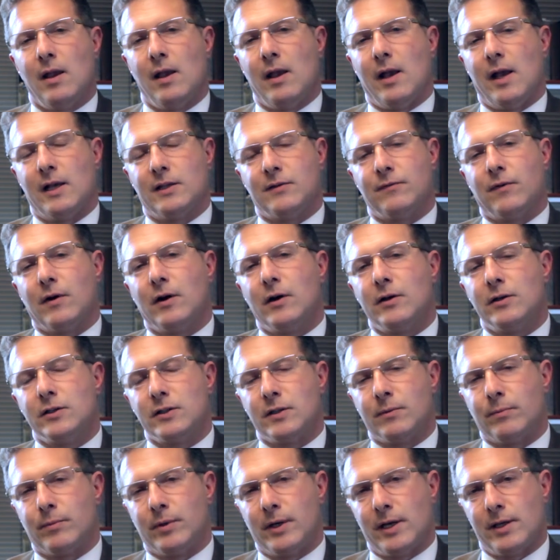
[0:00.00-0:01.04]
As far as the
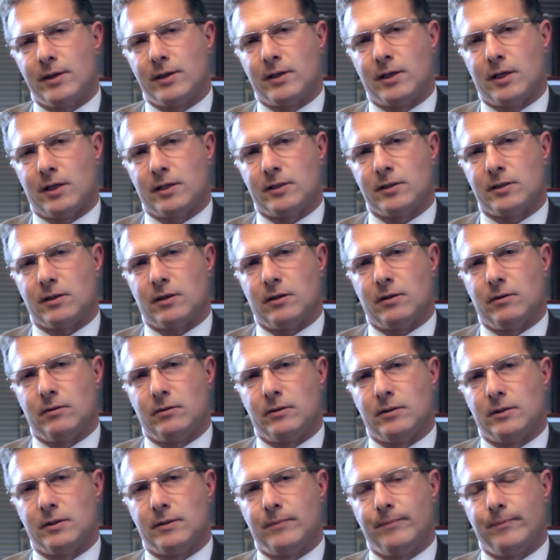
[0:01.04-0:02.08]
breath test
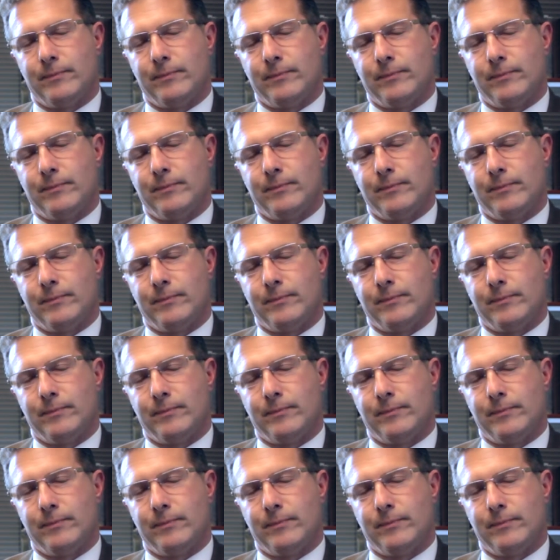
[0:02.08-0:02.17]
goes,